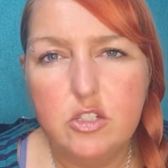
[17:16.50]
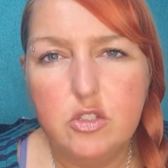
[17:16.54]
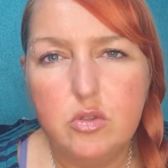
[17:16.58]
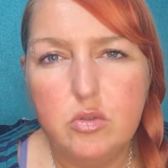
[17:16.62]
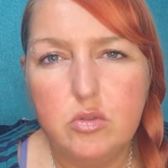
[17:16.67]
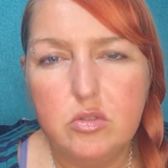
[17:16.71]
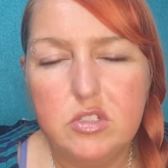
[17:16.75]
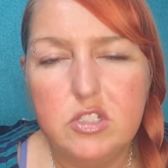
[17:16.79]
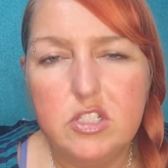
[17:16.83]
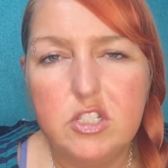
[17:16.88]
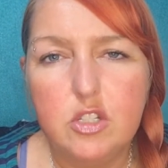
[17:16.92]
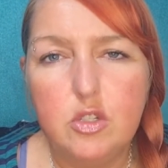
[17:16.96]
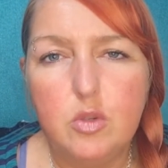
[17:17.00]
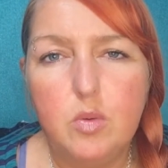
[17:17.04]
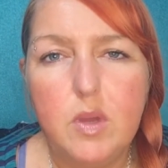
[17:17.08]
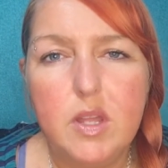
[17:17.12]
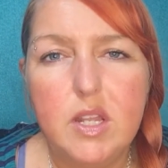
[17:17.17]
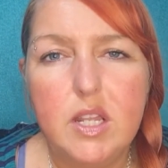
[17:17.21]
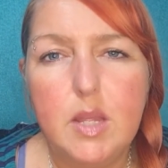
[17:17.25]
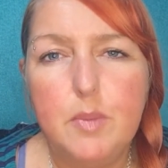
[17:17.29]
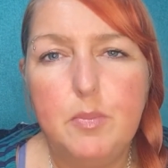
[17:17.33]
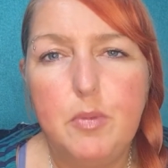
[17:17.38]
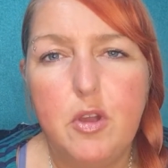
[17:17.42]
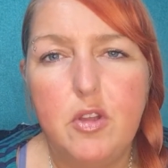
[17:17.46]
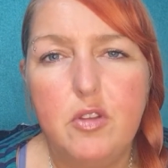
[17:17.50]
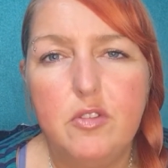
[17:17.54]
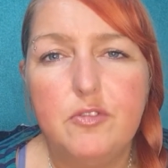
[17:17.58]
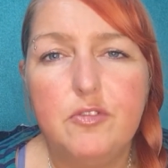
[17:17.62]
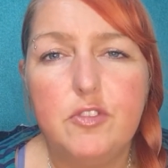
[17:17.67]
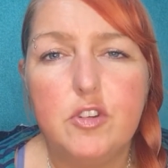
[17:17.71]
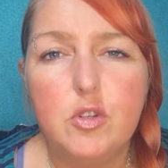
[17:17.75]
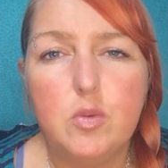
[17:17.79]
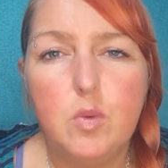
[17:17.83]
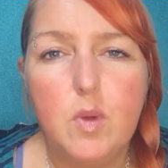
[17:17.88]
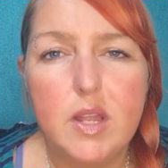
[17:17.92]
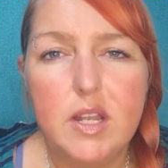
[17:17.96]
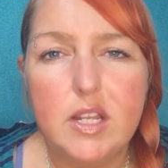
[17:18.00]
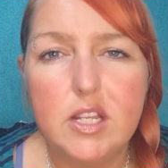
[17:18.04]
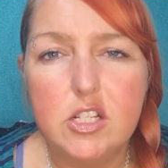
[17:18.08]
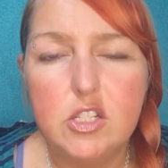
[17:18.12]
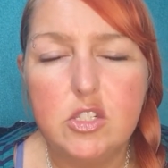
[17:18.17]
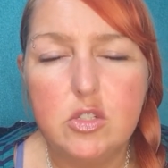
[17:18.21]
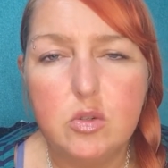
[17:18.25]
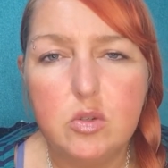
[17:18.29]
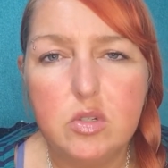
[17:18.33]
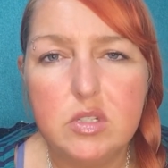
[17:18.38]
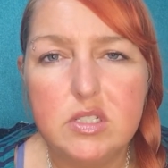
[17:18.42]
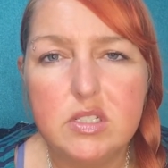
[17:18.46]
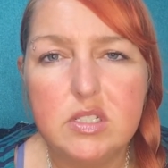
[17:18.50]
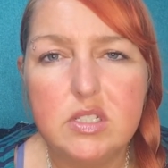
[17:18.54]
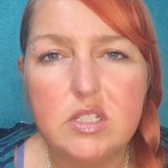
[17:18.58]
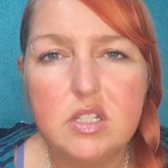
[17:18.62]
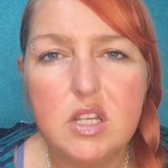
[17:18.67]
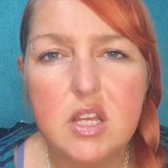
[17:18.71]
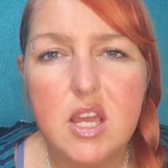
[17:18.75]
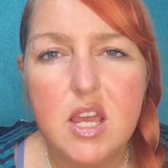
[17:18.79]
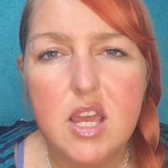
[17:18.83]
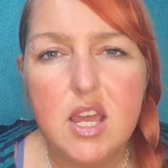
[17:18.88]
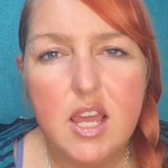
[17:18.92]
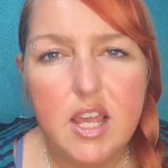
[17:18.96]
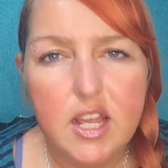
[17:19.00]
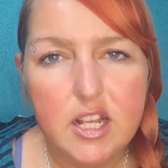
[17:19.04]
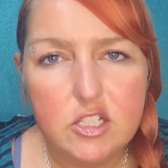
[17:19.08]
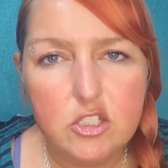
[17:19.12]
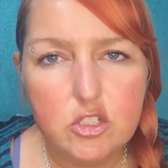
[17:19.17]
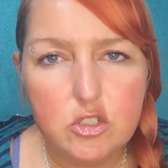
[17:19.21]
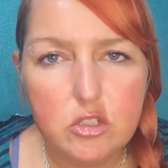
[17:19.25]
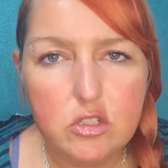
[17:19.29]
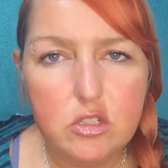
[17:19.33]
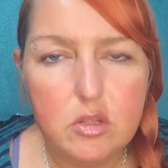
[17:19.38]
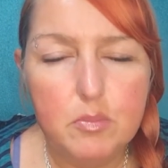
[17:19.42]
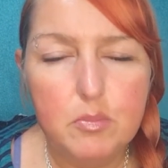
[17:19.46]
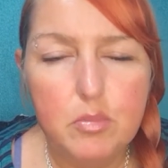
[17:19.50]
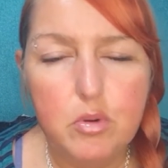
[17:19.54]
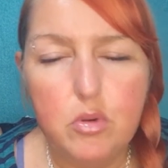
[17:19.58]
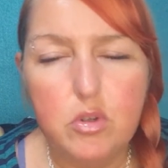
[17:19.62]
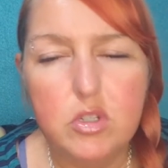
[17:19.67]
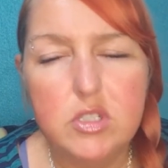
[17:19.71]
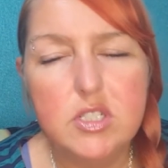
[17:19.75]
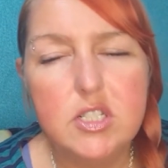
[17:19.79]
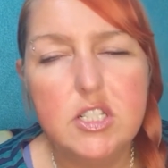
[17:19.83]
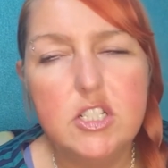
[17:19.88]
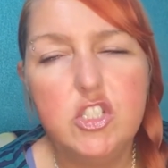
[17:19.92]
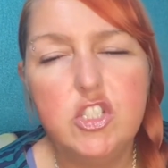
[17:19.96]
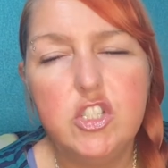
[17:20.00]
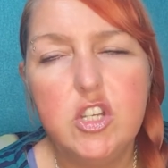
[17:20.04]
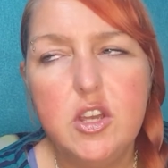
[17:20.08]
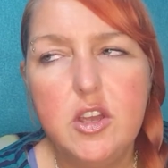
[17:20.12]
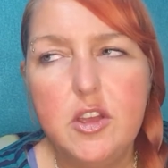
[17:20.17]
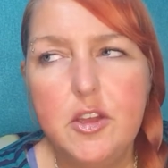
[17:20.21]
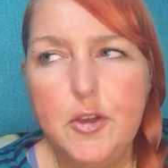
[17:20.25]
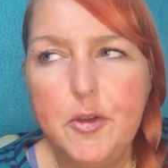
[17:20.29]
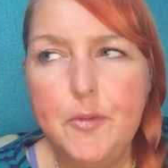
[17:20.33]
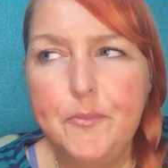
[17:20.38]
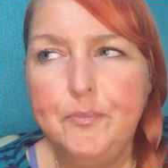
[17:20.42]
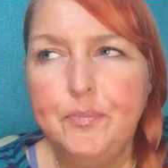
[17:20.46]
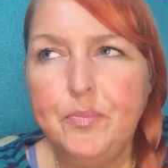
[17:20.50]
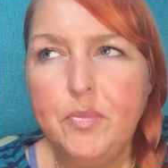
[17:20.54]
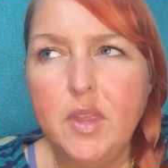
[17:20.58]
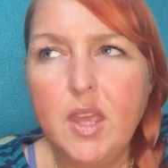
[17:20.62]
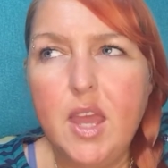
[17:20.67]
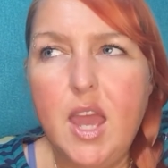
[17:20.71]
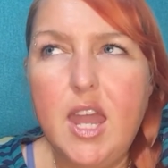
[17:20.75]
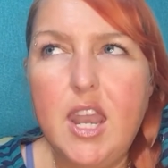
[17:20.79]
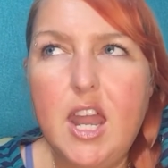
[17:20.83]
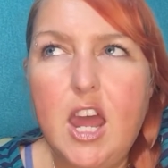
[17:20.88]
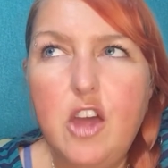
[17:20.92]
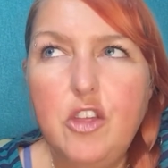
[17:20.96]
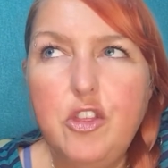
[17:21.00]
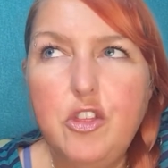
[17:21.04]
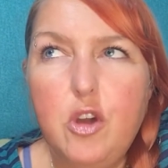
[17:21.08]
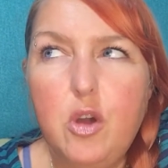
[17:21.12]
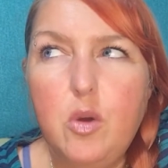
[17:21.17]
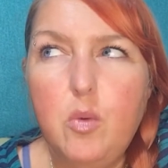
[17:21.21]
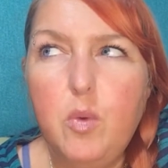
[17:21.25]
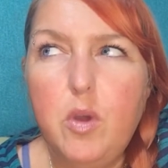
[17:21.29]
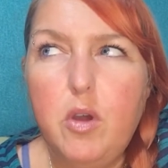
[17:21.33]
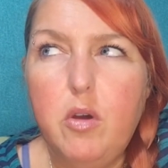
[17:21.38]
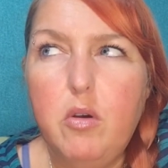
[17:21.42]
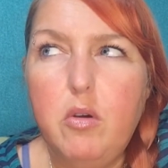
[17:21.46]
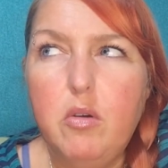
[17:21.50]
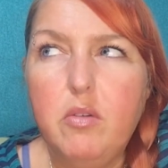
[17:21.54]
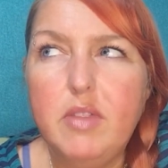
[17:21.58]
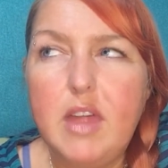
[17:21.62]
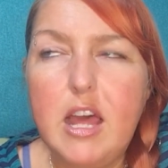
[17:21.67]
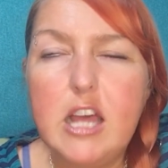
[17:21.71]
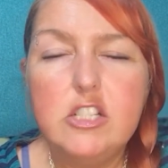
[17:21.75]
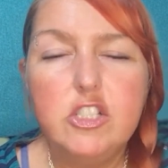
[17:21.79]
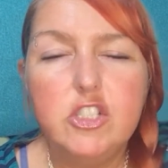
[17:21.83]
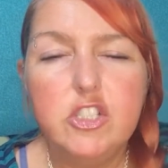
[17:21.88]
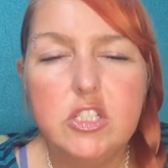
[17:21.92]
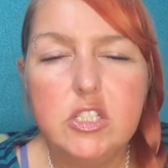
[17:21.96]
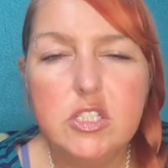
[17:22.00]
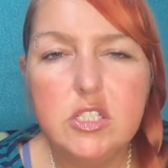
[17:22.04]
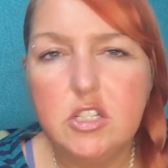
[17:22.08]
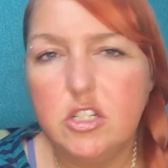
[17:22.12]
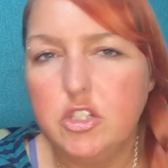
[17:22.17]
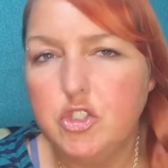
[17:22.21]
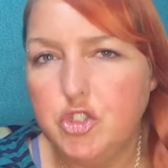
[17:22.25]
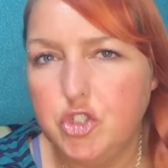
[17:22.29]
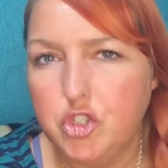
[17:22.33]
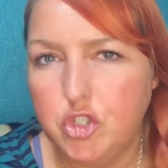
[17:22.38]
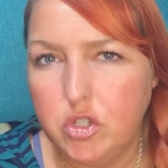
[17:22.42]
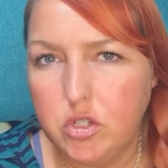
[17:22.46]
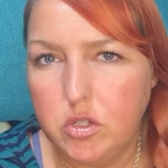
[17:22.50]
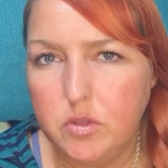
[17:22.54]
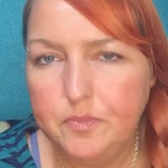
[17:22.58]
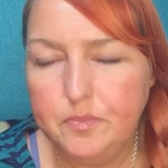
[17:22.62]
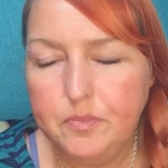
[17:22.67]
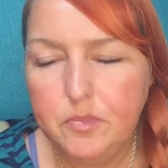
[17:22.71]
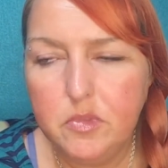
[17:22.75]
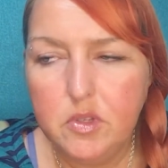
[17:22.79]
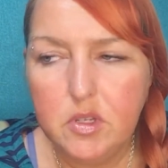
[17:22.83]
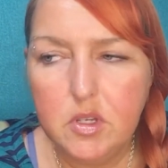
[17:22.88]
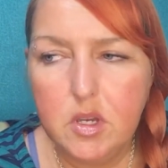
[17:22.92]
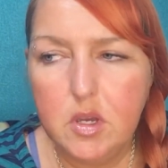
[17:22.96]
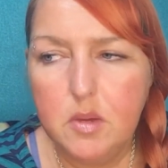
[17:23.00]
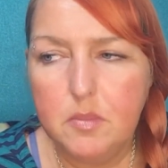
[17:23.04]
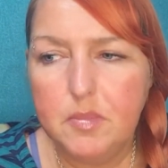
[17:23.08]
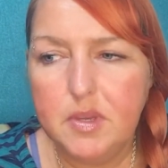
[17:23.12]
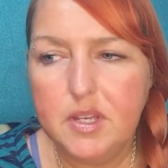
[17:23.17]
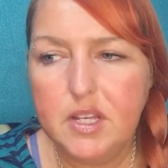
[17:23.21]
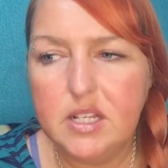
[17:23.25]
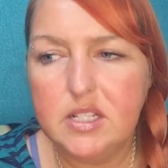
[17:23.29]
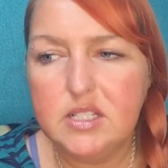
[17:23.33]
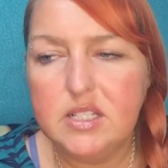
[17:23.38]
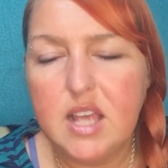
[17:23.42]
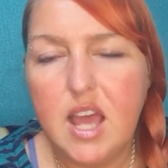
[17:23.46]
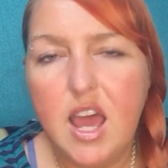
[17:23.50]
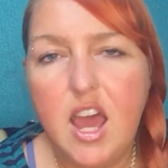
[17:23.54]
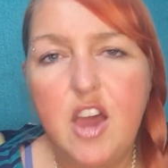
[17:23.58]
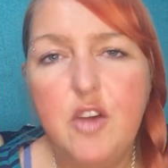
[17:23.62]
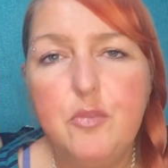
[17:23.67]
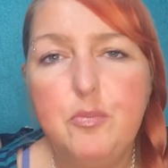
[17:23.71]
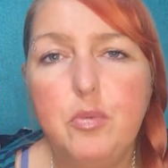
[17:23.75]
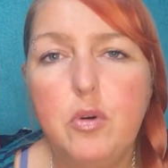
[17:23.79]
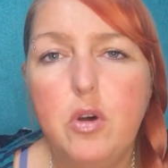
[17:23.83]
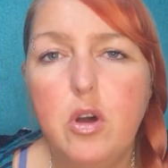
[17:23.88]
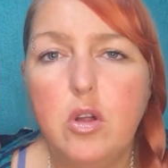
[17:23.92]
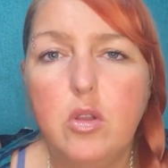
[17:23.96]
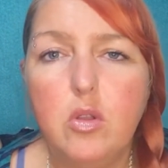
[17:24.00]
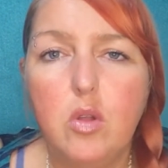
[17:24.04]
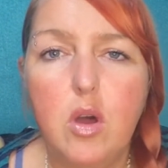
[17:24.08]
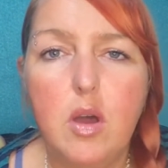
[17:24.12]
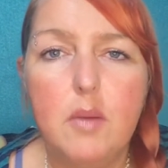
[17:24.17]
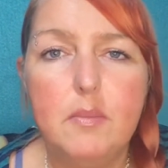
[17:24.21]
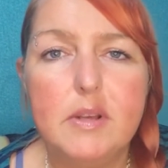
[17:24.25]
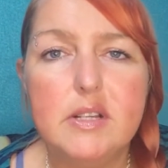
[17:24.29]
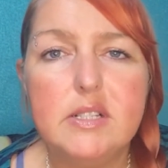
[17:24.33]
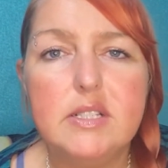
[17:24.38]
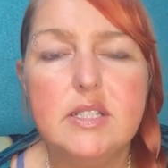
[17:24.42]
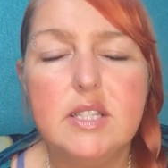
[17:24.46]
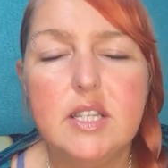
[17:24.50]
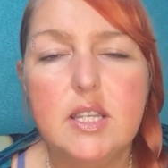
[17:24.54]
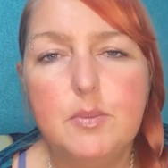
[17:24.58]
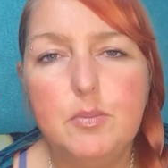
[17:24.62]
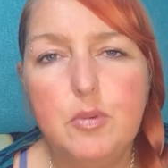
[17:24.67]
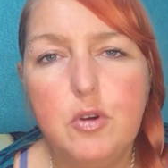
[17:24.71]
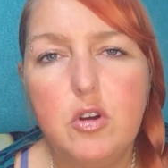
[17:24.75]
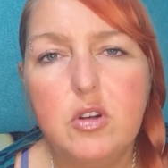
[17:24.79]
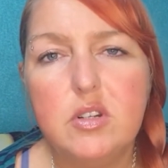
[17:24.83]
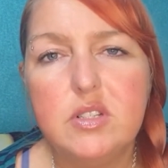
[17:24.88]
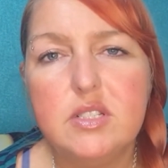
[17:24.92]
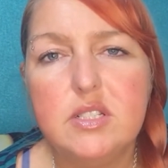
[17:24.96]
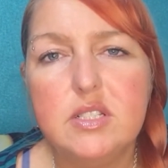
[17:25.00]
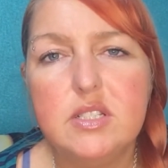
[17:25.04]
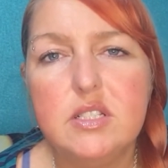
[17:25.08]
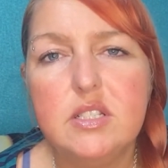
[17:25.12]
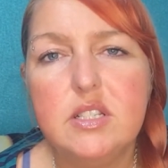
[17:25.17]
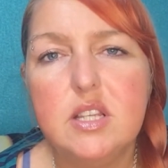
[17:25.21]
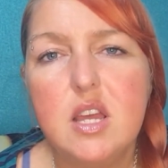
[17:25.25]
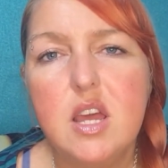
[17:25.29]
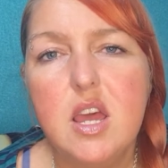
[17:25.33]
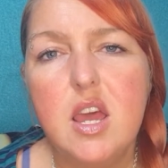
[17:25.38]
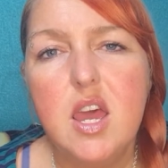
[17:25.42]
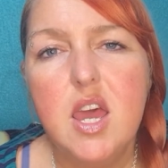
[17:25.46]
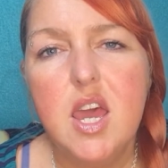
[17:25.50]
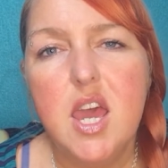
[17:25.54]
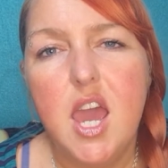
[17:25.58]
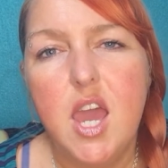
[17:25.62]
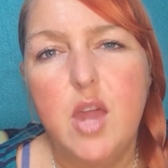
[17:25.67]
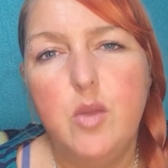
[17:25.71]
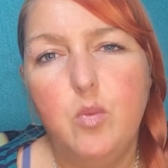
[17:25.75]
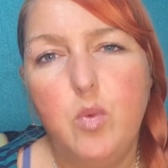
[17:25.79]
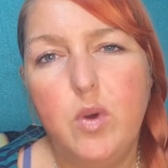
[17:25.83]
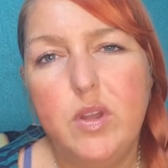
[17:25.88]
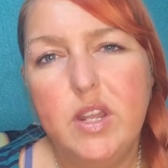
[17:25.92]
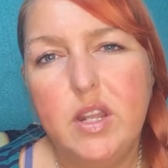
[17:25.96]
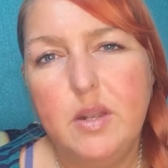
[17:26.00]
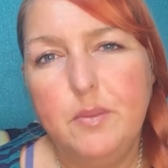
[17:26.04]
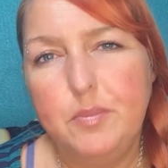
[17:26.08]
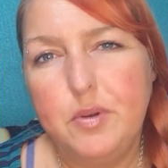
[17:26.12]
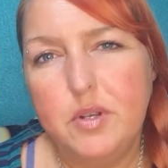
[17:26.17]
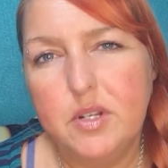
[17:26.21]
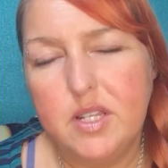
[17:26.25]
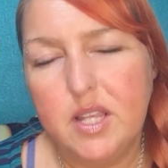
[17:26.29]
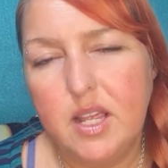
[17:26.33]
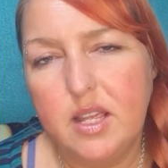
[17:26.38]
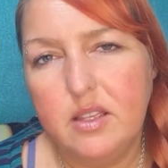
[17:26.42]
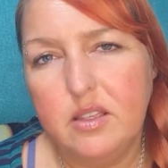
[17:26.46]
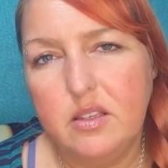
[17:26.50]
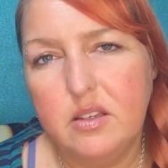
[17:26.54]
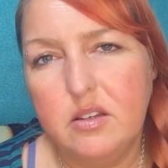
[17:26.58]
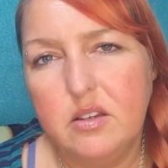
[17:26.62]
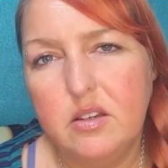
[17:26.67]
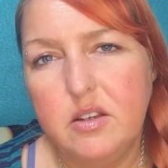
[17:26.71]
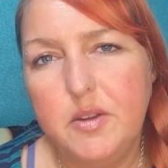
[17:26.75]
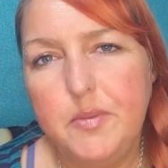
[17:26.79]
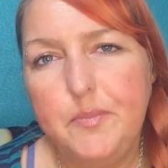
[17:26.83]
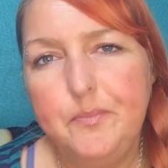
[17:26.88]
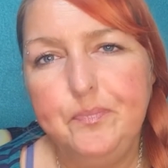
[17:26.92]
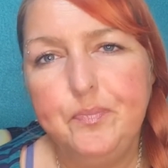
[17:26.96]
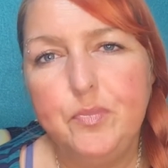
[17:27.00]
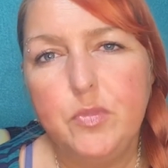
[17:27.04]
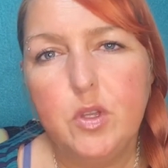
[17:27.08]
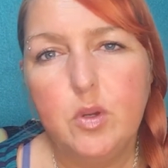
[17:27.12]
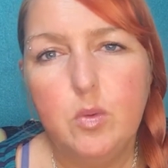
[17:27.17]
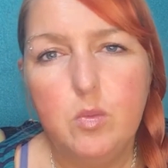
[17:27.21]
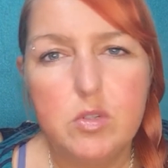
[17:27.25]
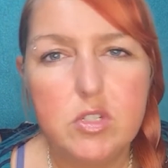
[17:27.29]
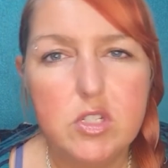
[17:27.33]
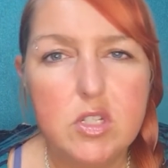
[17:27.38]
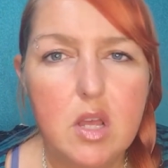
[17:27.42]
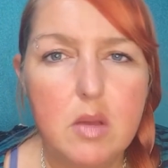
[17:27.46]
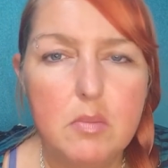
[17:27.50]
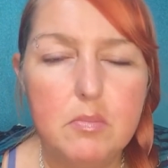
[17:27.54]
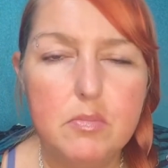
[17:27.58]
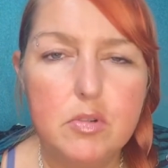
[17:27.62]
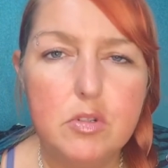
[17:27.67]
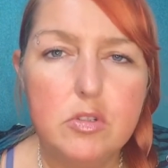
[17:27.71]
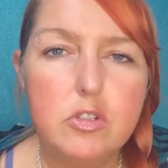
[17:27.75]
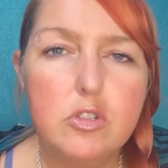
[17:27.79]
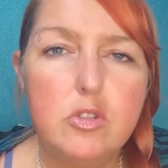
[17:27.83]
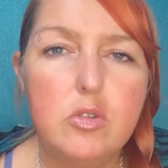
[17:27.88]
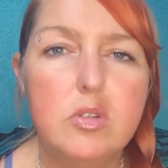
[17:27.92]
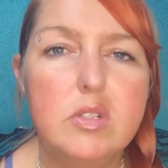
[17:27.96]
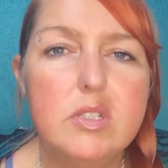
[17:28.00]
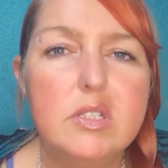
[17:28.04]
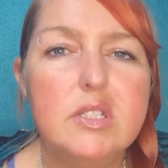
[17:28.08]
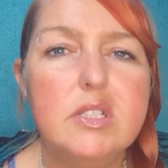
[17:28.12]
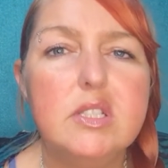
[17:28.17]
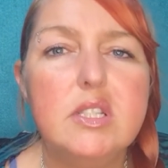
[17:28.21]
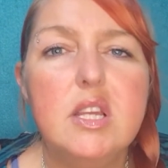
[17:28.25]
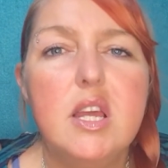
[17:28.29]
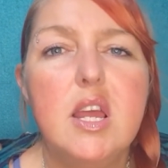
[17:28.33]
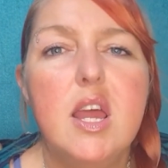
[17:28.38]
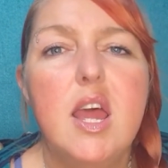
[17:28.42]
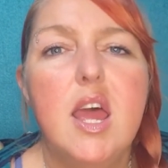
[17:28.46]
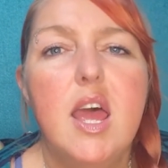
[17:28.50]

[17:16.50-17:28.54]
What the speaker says: stones and £20 for 20 stones, excluding postage. And I thought, well, that's just not true, because I have bought a lot of mystery boxes, and one in particular was tumblestones,